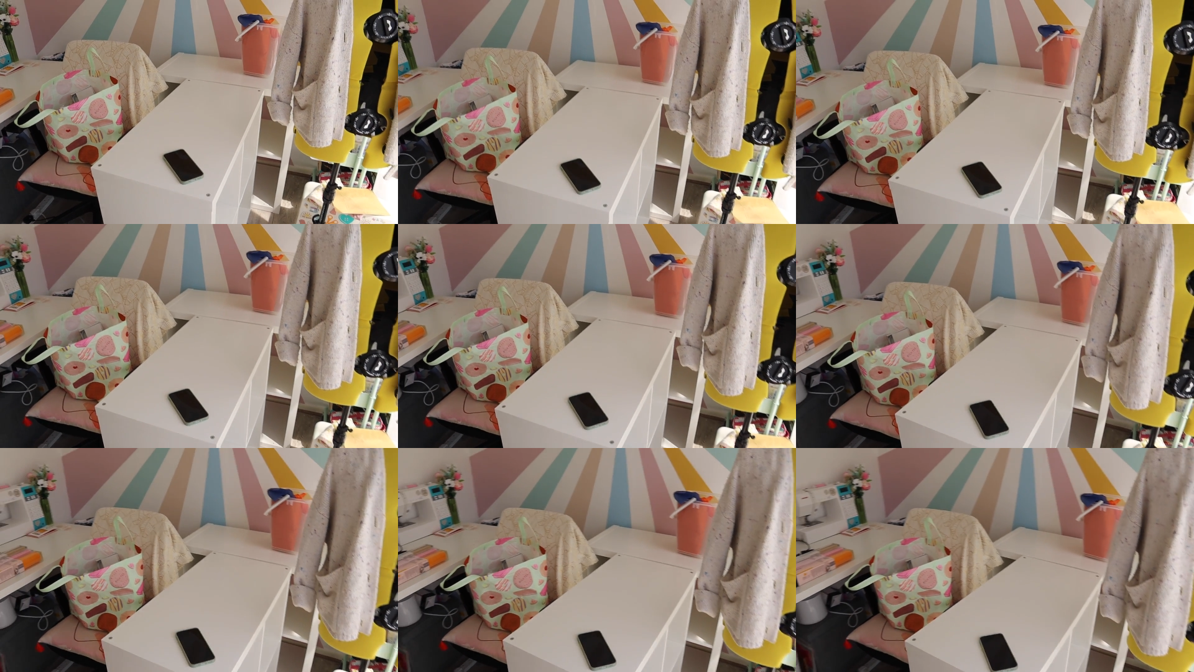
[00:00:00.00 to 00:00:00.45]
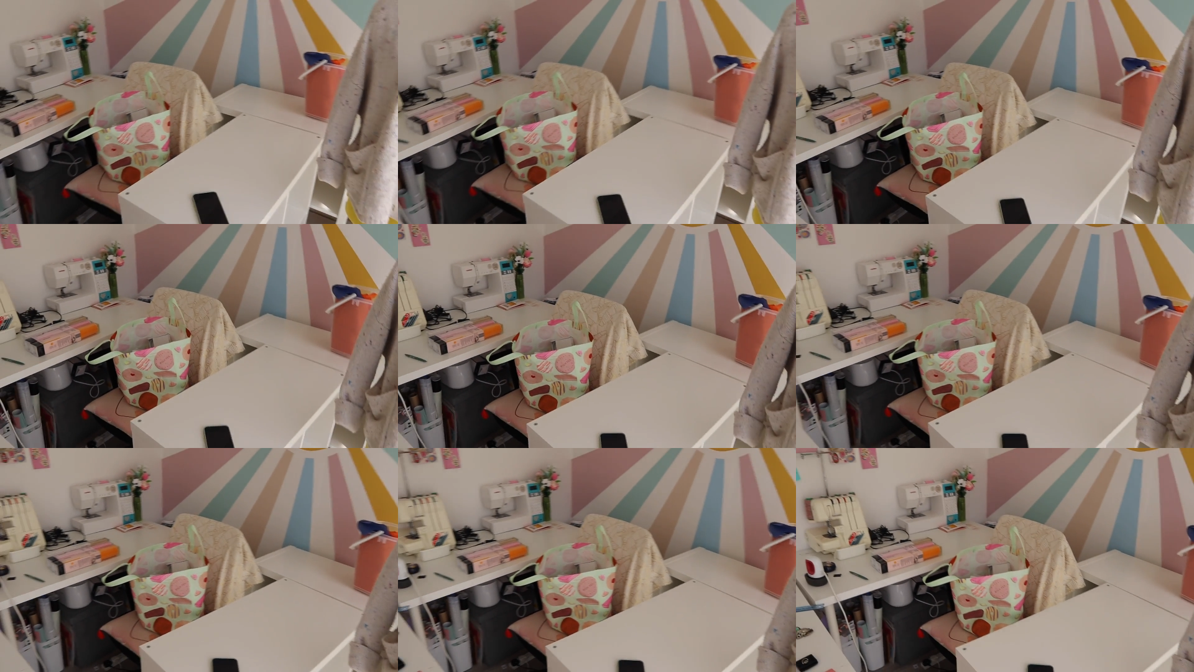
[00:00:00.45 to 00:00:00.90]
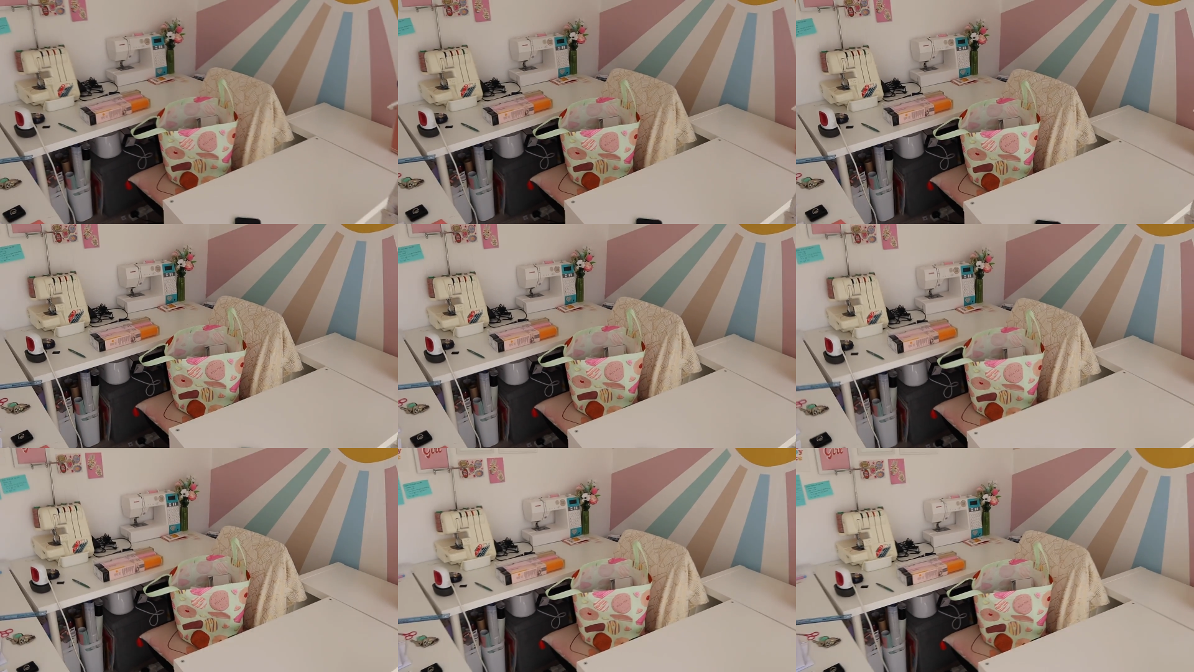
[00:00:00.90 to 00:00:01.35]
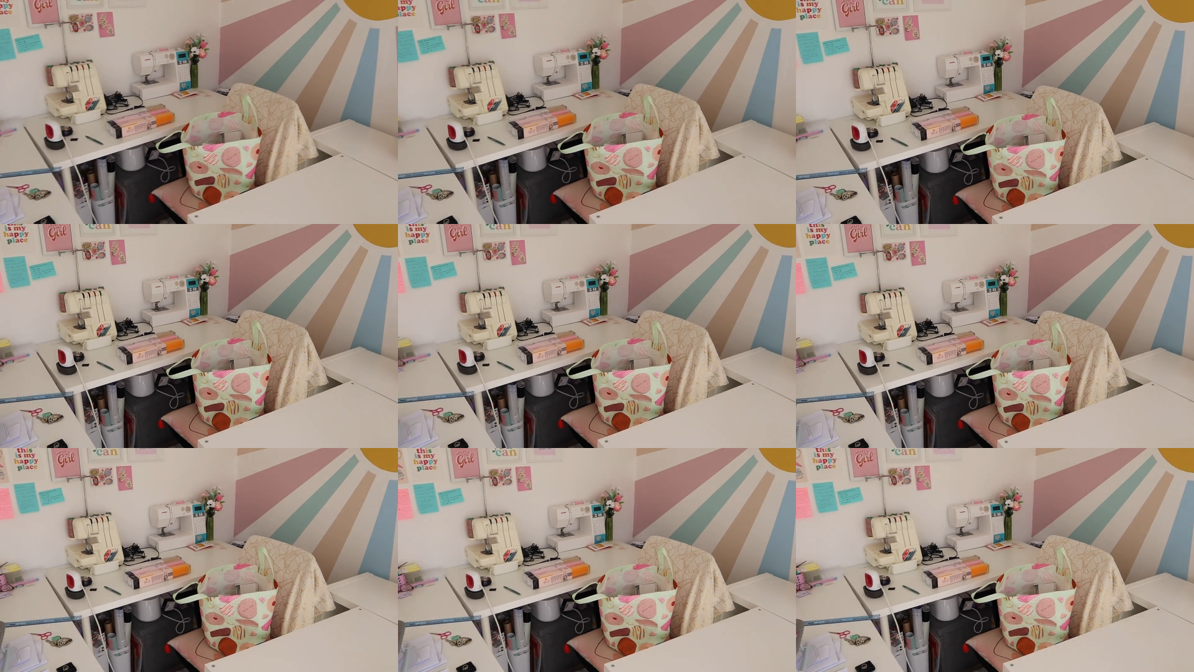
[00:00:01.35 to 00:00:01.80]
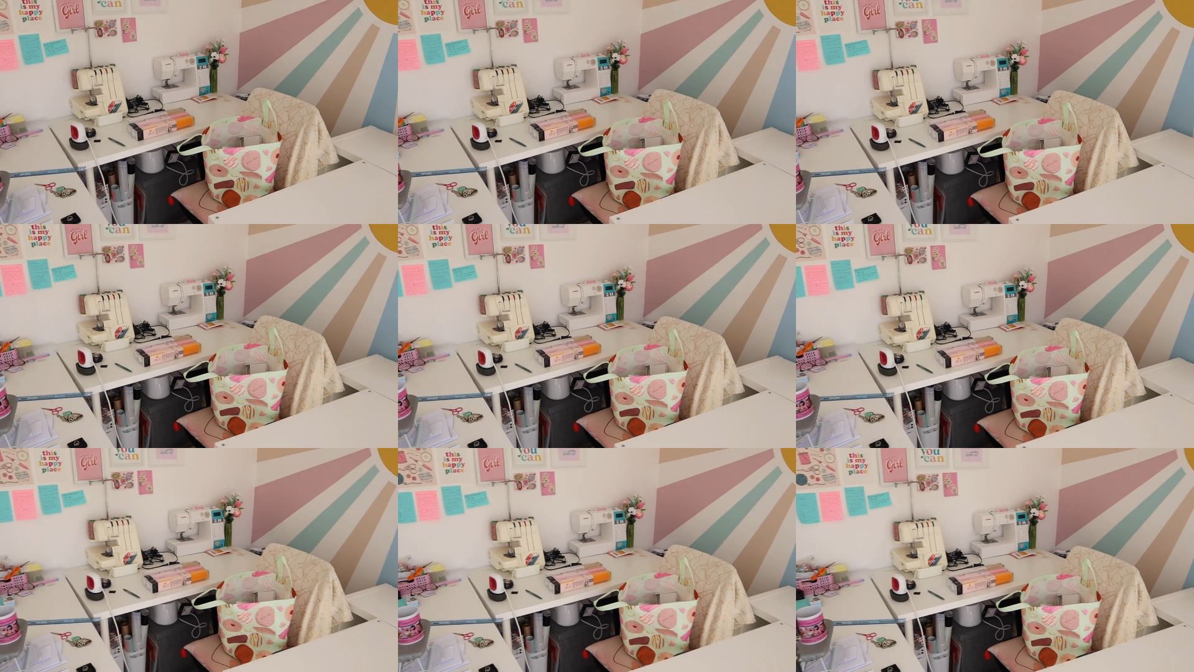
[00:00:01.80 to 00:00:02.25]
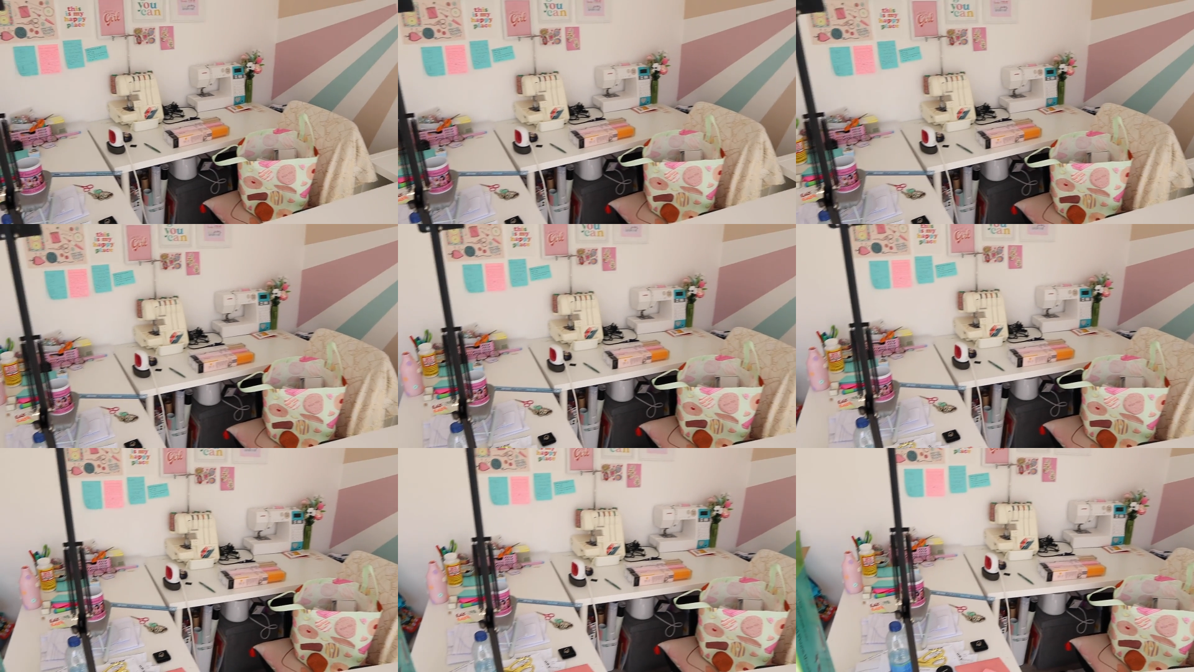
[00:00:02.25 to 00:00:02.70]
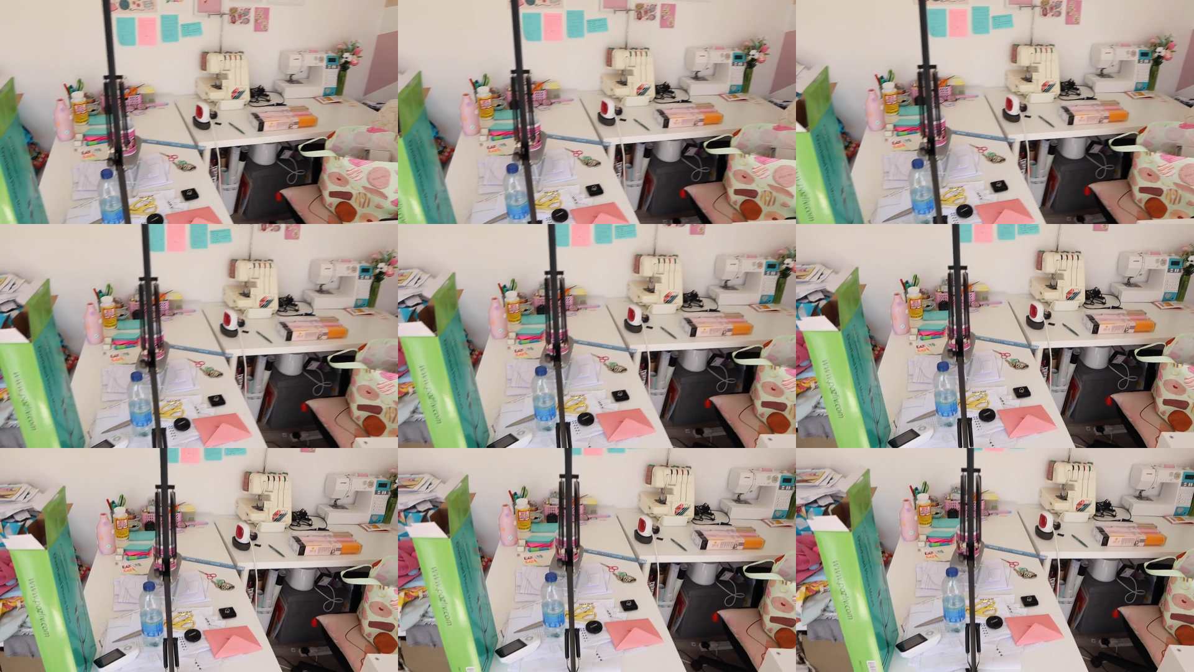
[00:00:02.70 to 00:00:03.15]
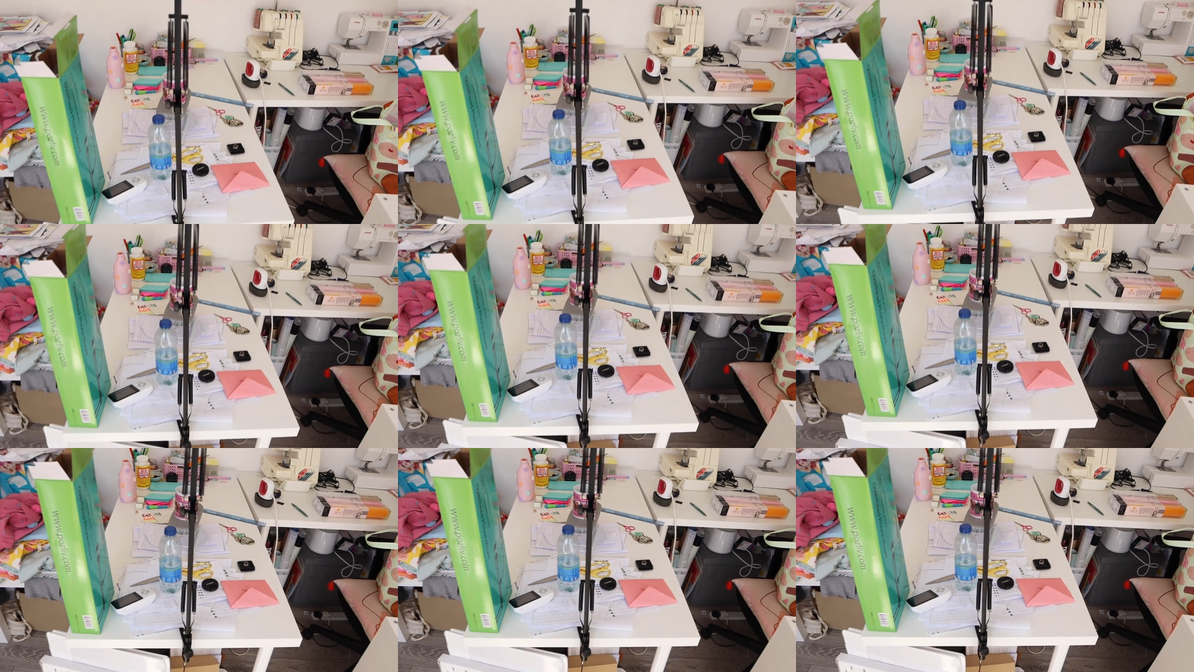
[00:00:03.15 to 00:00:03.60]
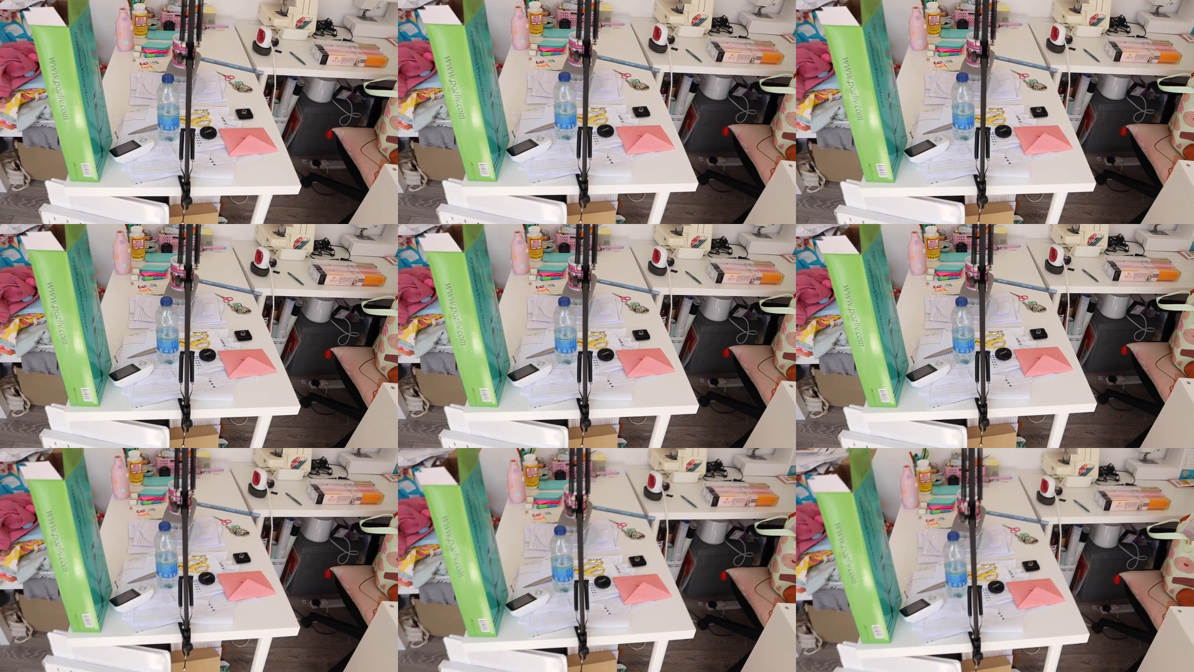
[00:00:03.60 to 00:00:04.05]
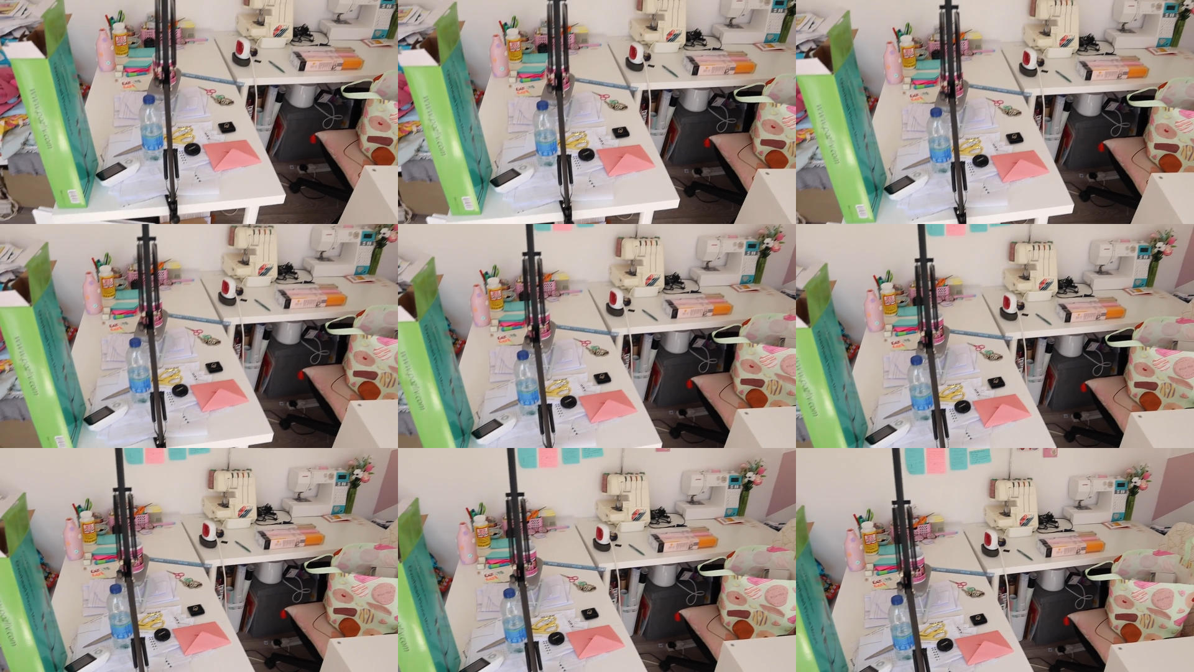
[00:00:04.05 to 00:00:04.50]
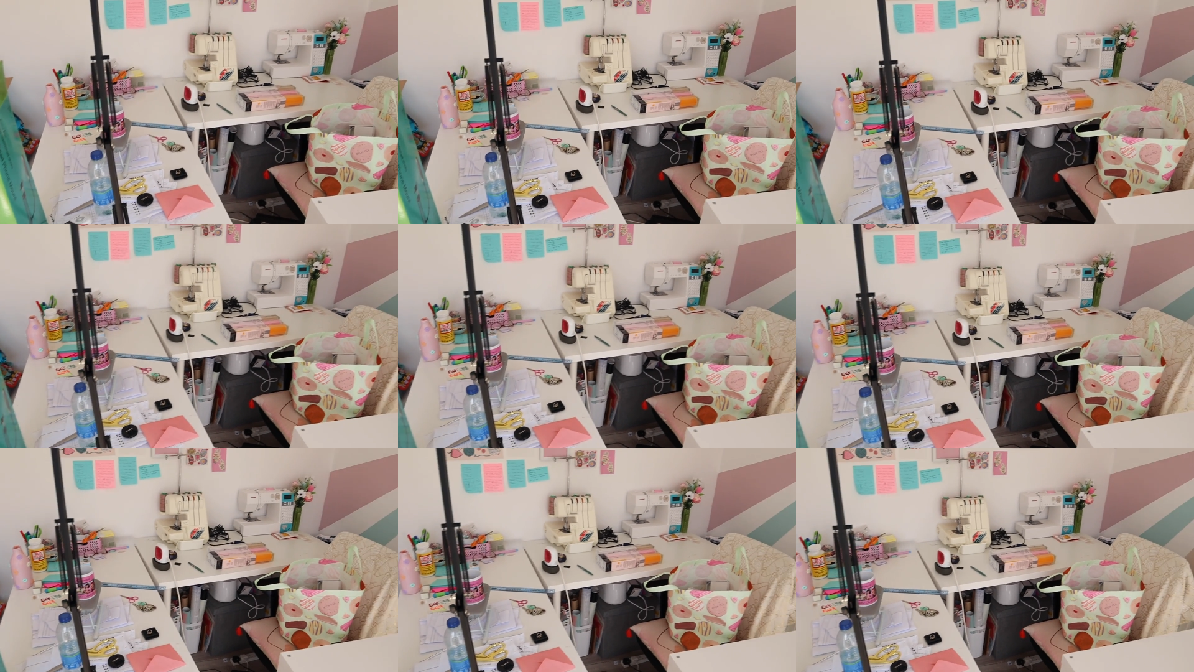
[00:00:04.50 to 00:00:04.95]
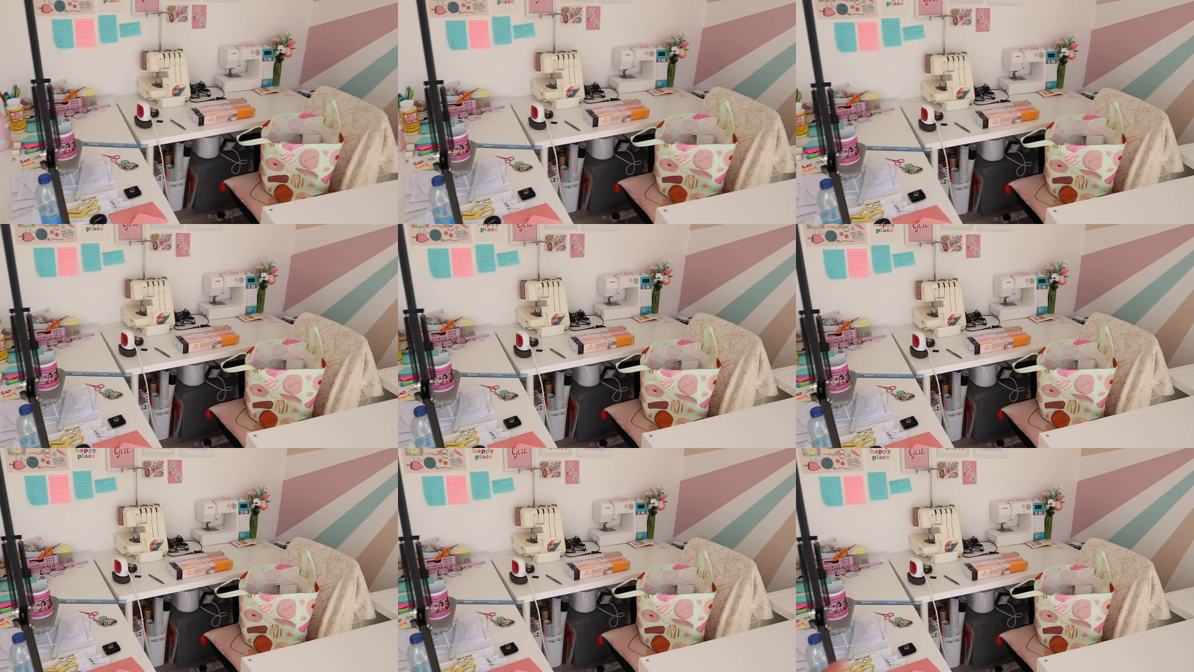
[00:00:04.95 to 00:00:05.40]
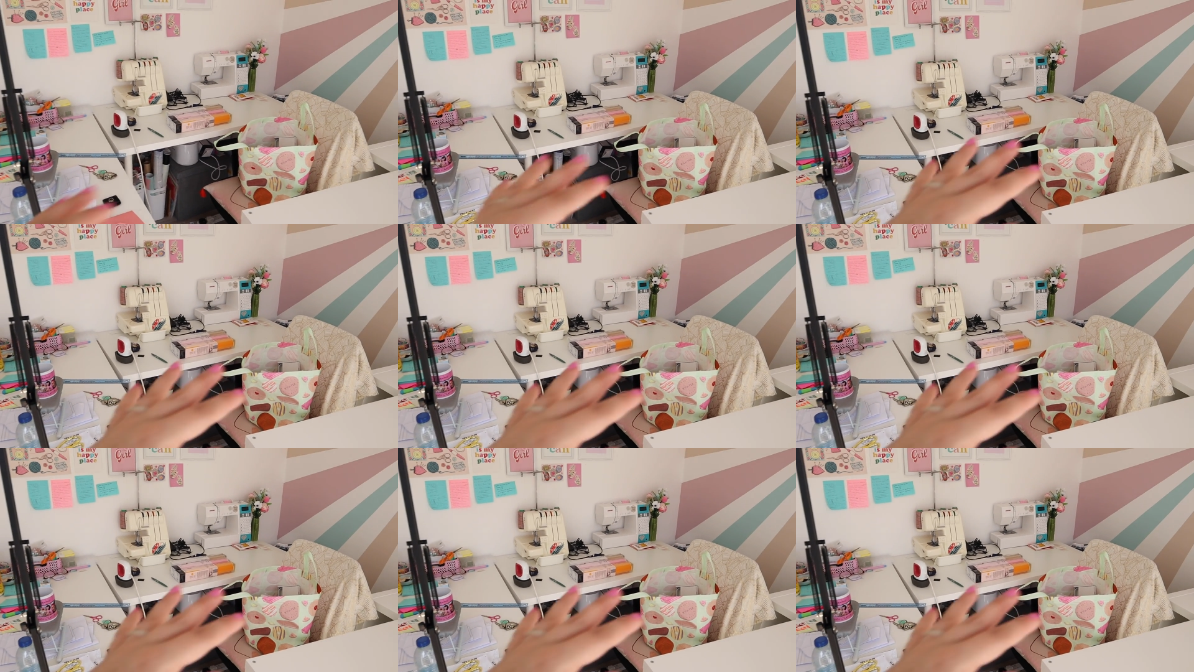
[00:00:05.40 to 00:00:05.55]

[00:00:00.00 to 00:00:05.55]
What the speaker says: [unreadable: no face in view]